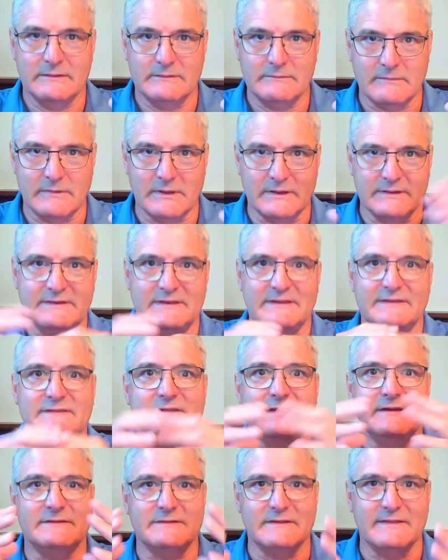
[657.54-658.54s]
the
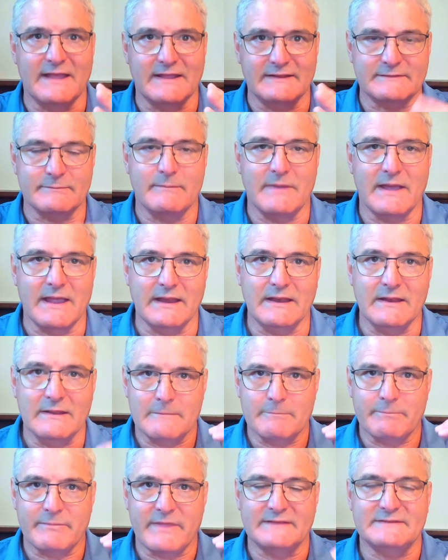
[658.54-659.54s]
decision that's made
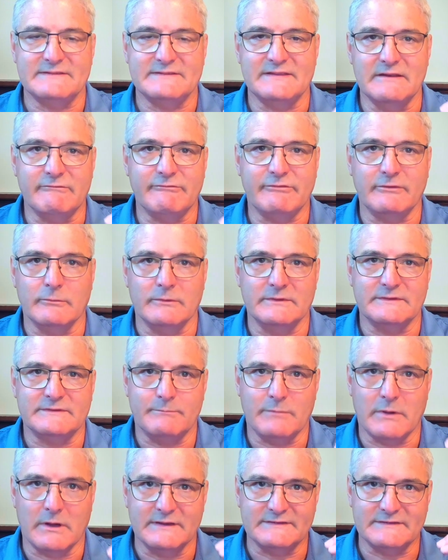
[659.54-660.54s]
that's influenced
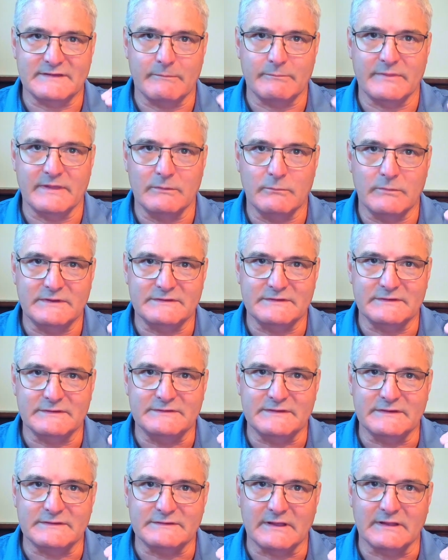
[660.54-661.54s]
by something which is
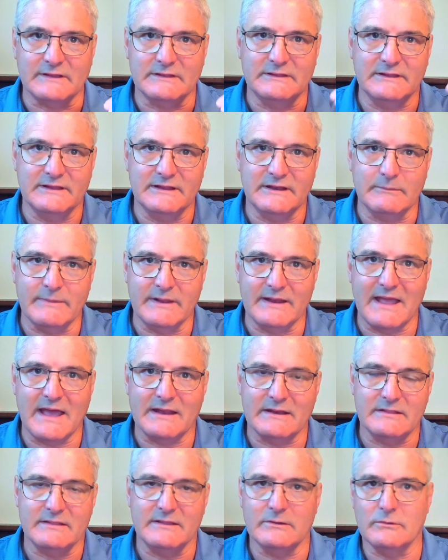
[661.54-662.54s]
just a little bit out
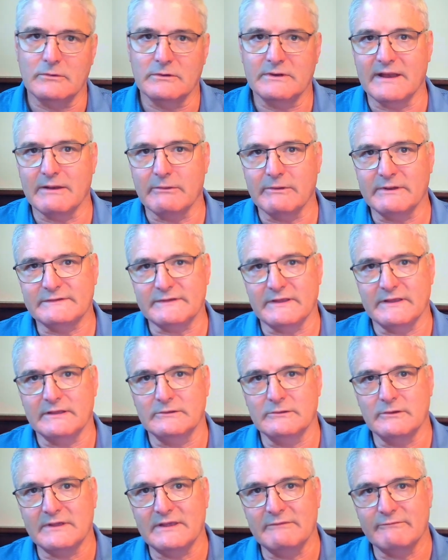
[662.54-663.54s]
of the ordinary. So you're
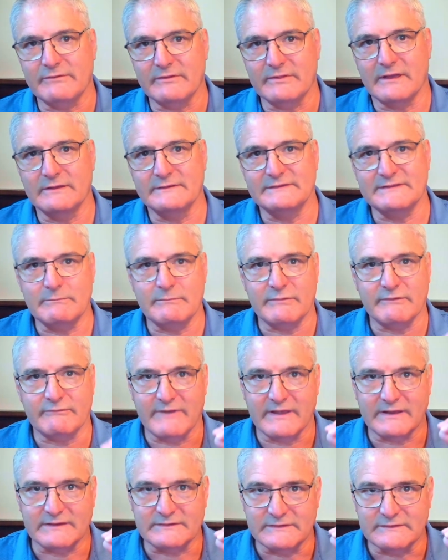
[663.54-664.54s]
looking for those
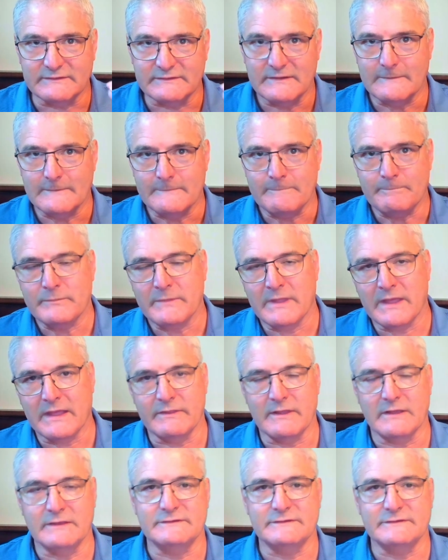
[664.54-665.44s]
imperfections in those